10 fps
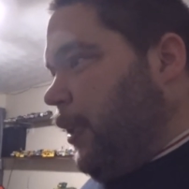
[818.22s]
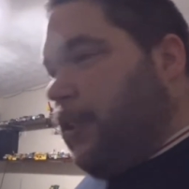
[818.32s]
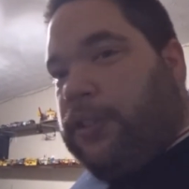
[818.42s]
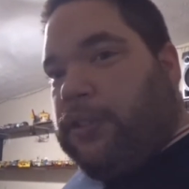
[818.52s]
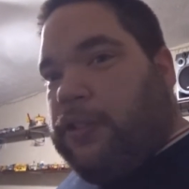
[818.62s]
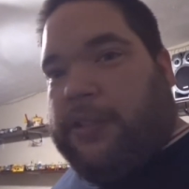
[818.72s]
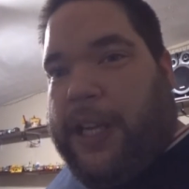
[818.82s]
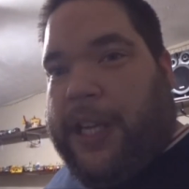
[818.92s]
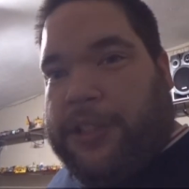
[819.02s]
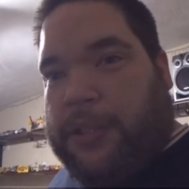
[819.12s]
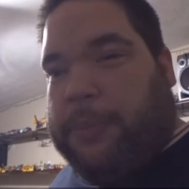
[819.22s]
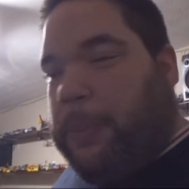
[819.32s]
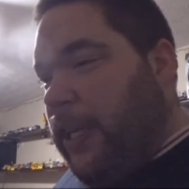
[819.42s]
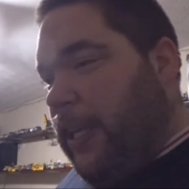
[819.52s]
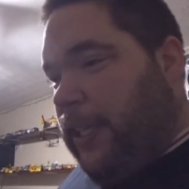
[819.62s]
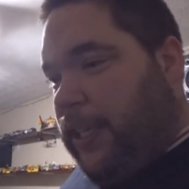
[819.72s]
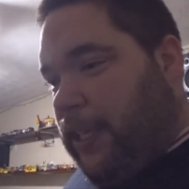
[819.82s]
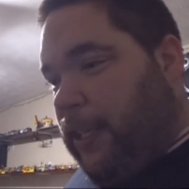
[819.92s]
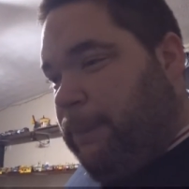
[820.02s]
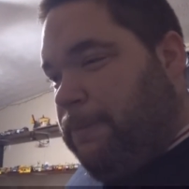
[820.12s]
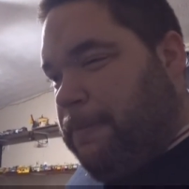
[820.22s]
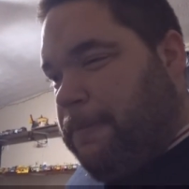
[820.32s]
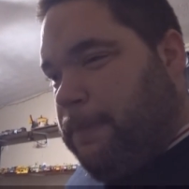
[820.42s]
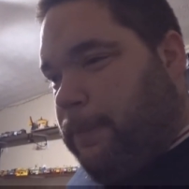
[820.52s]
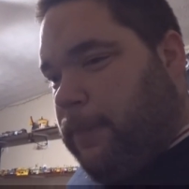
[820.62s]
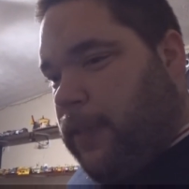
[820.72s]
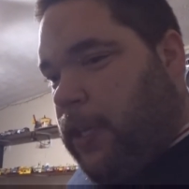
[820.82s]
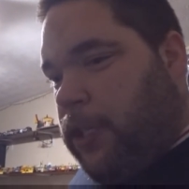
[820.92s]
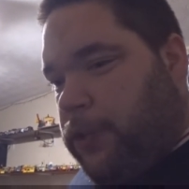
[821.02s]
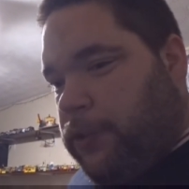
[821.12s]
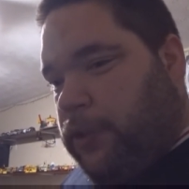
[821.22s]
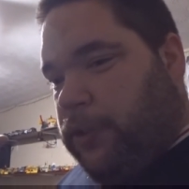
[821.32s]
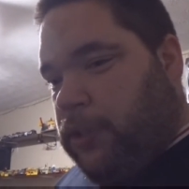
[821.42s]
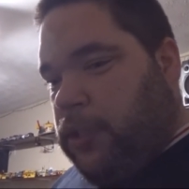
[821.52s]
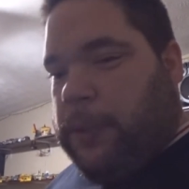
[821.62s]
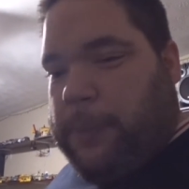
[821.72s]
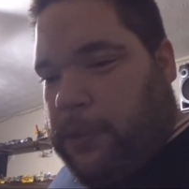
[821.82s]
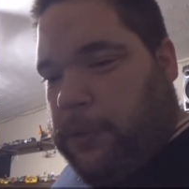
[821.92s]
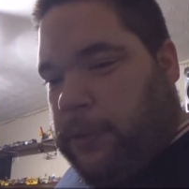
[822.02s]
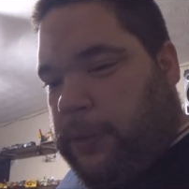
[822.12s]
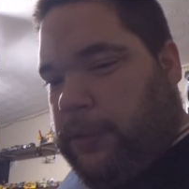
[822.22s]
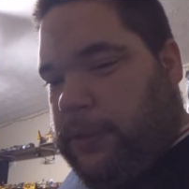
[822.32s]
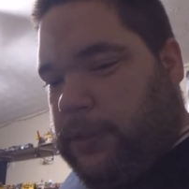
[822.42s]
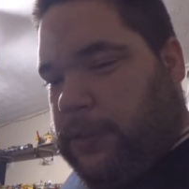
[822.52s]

It just crashed. I was playing a game, and I was on a Skype call,